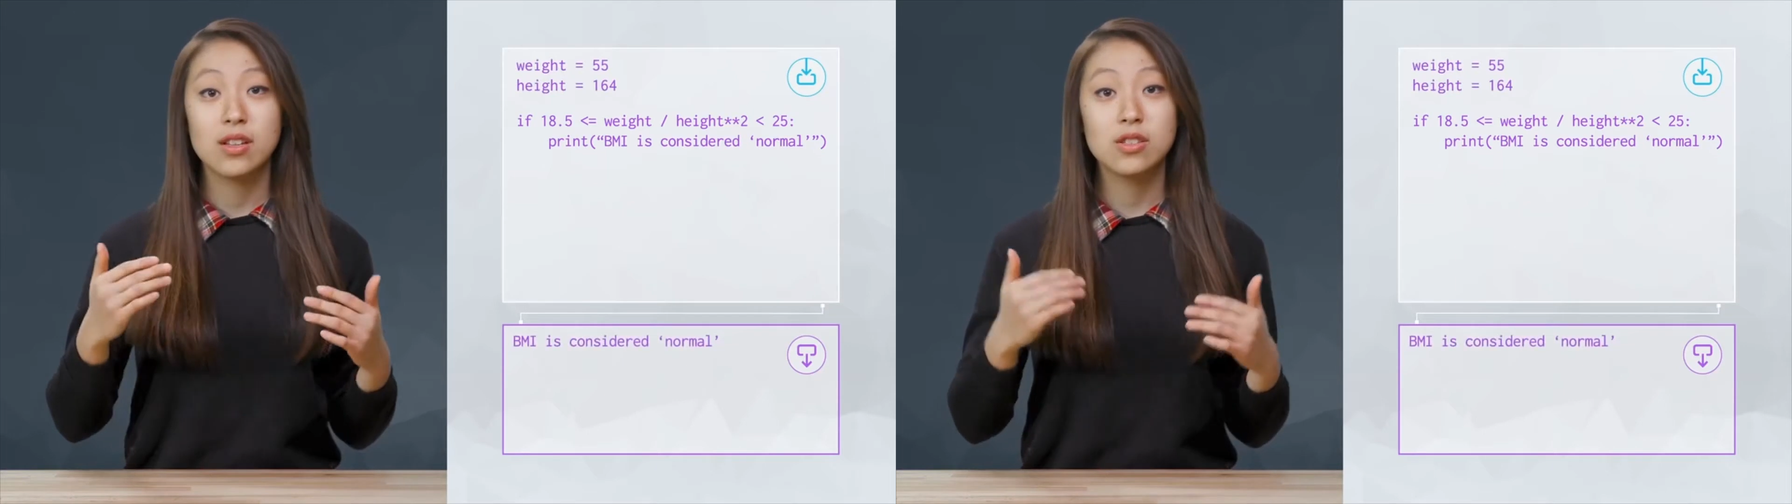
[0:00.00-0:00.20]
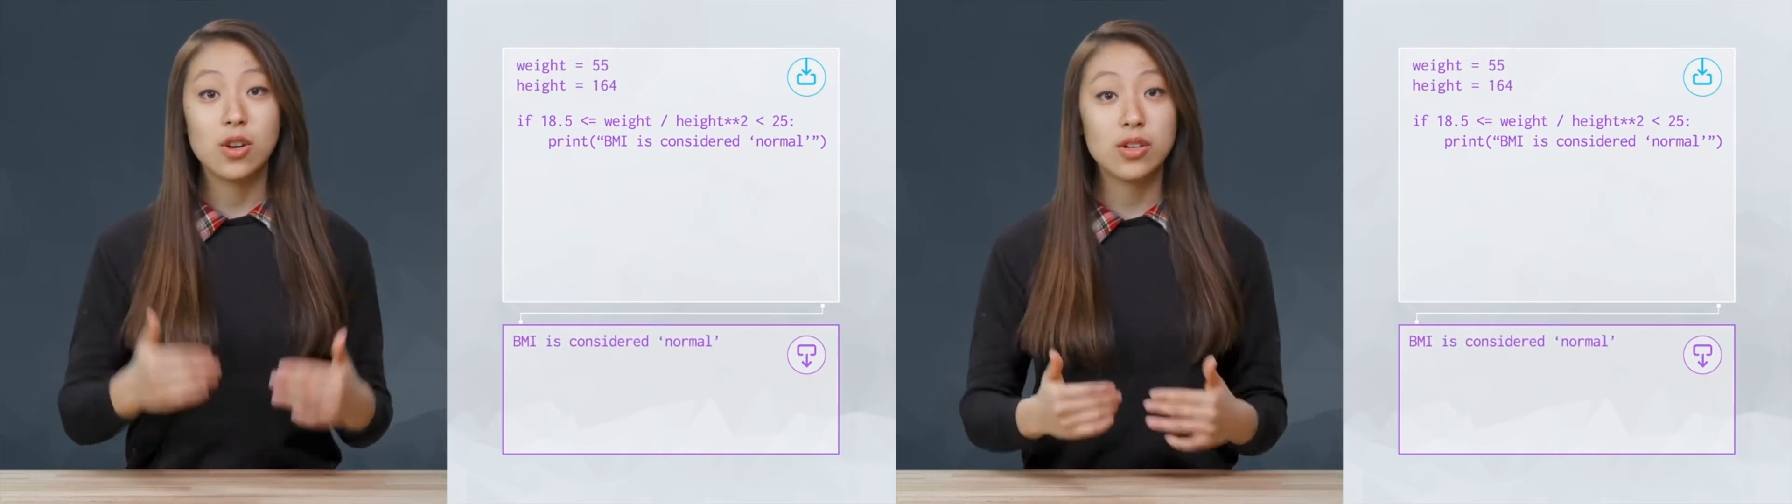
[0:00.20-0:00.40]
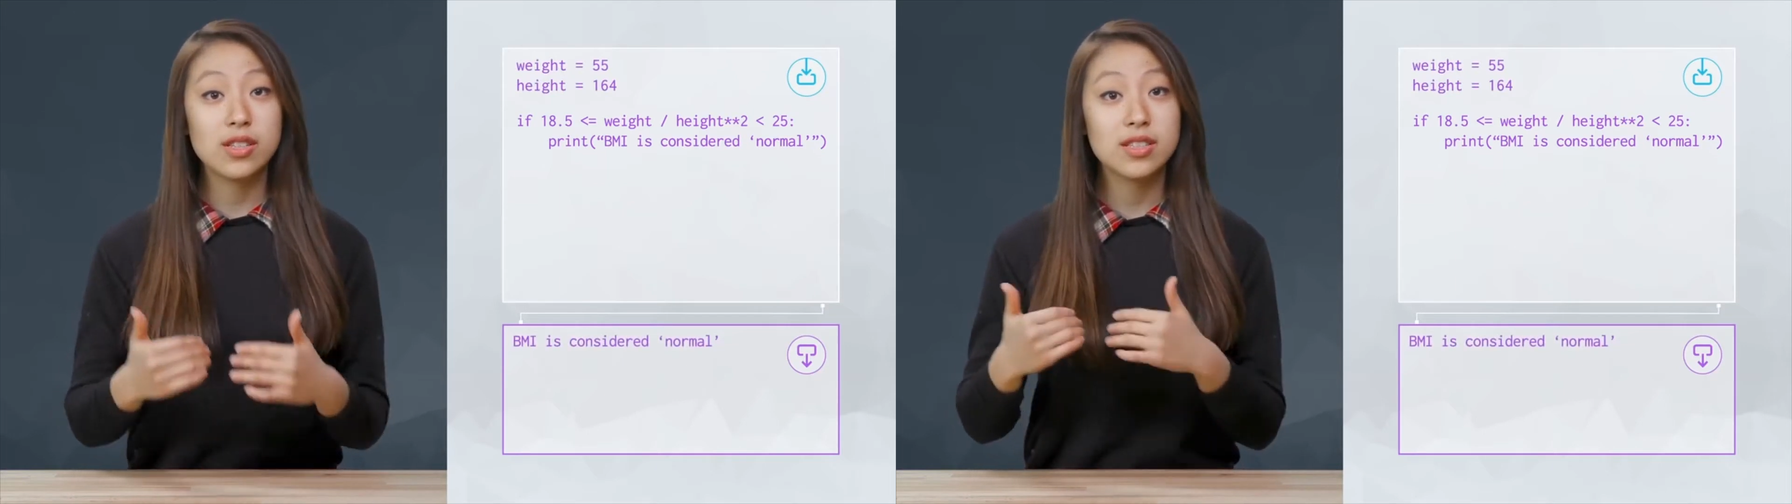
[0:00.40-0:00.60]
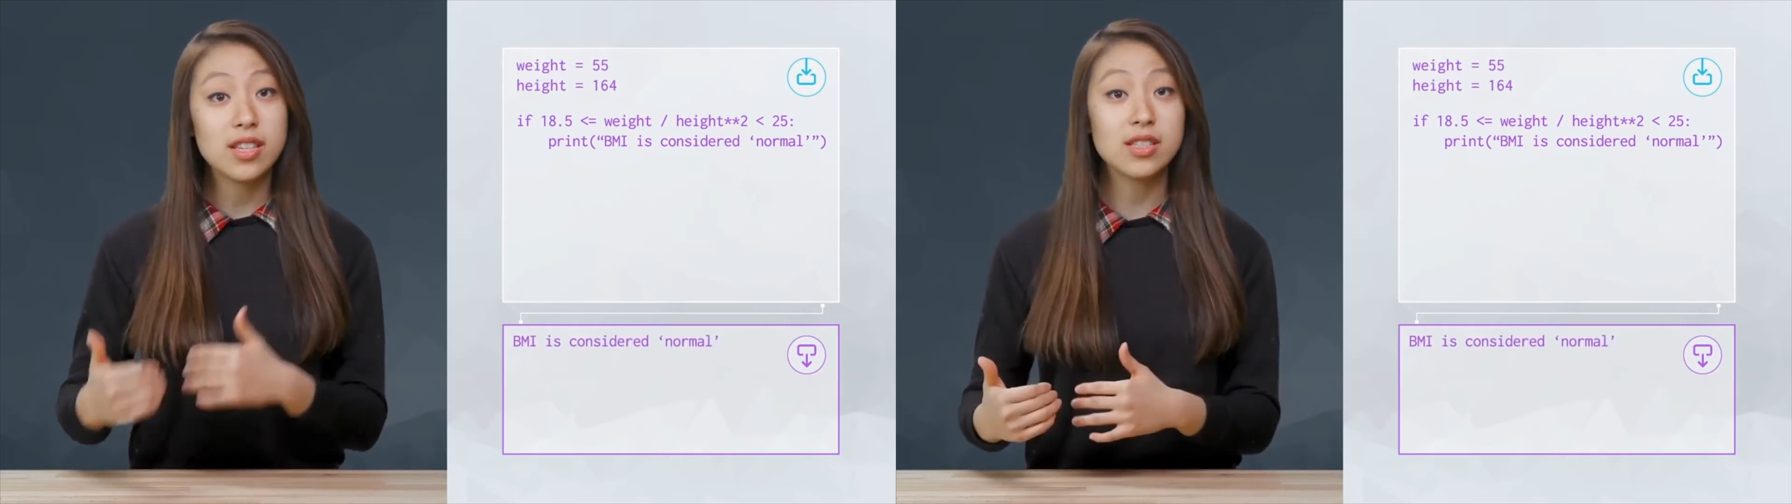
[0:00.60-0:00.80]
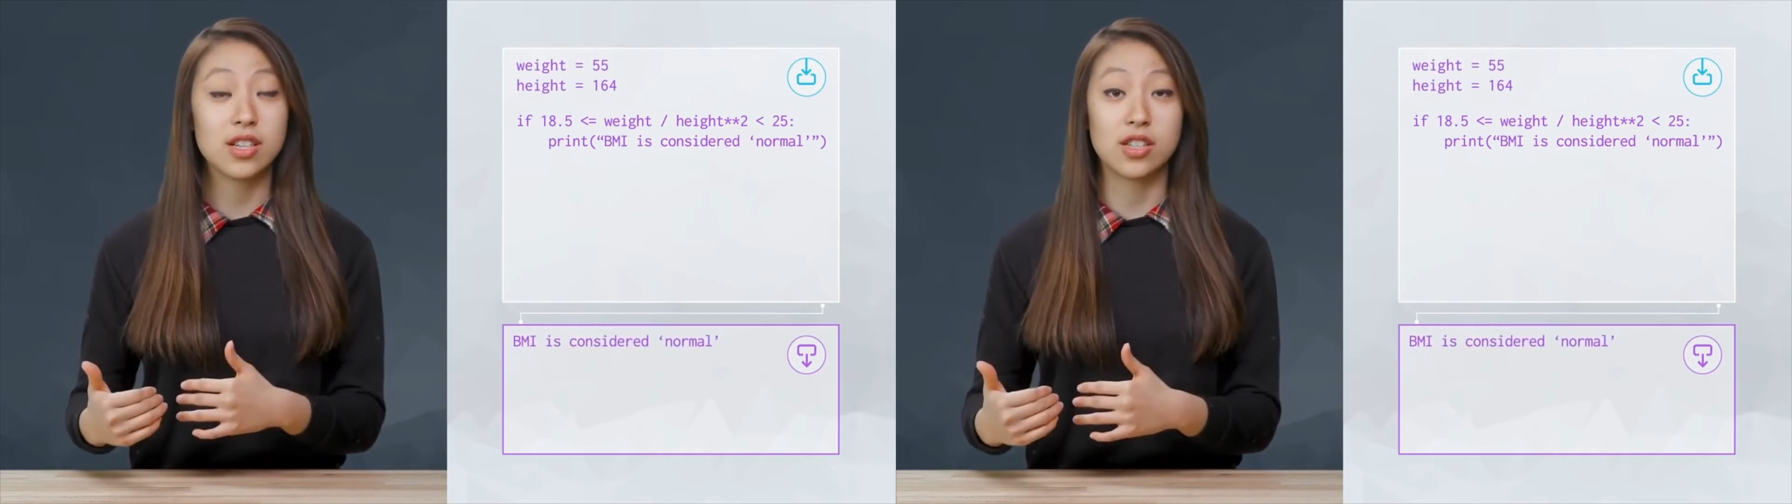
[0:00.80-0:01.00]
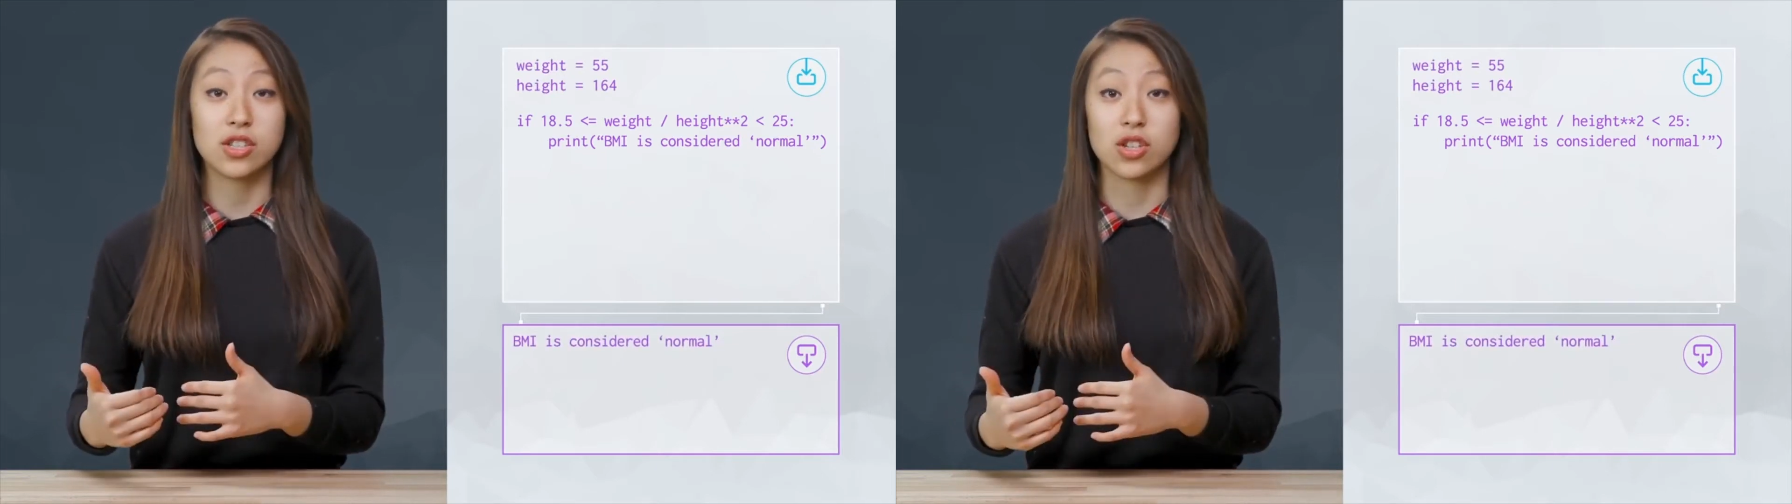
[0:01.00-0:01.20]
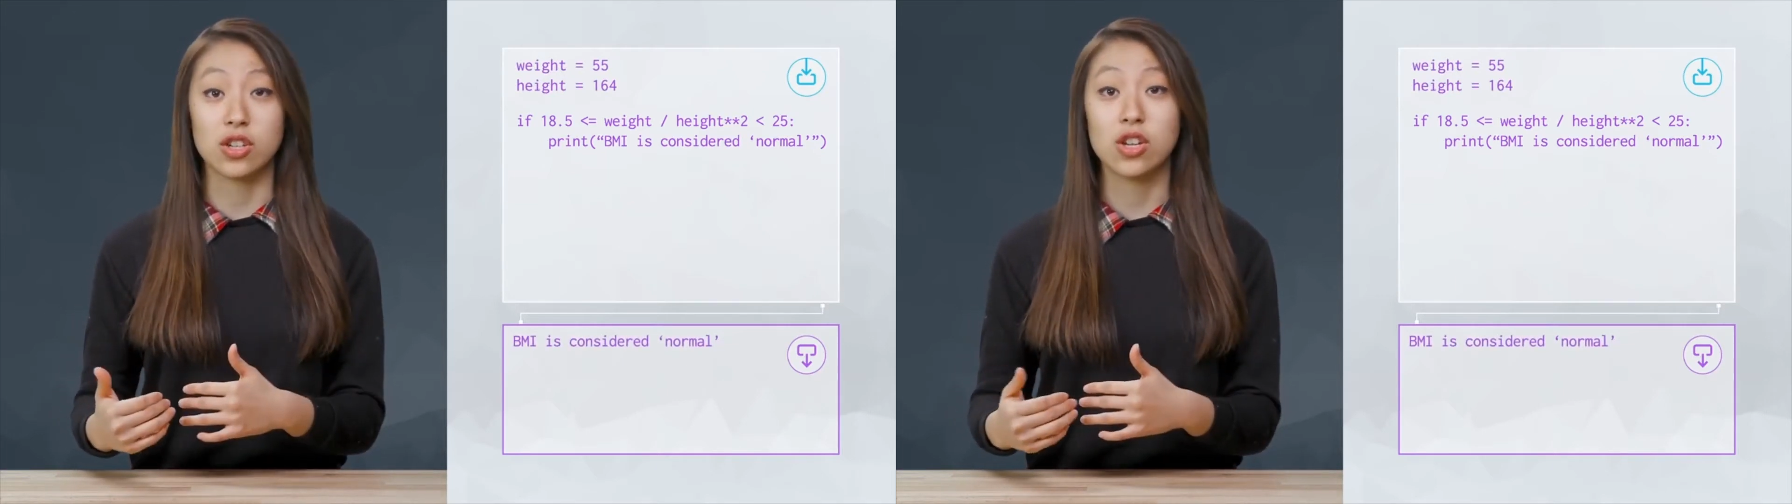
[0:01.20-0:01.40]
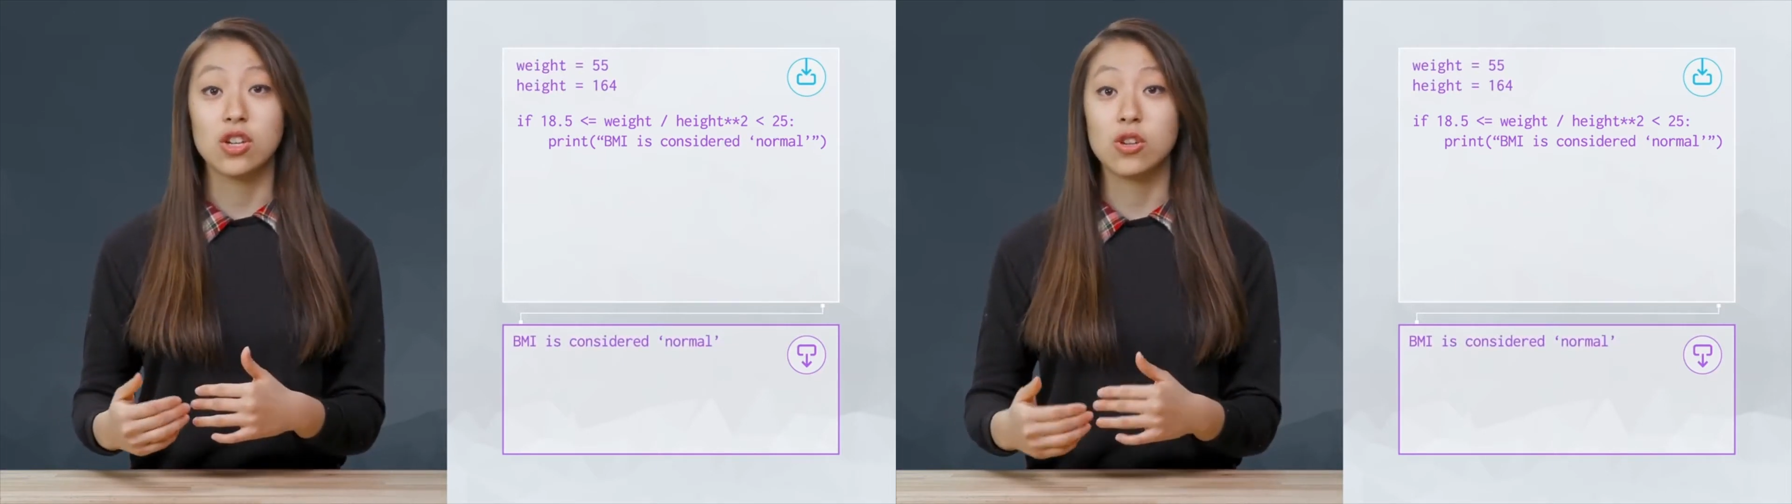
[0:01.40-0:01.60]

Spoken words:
Notice this condition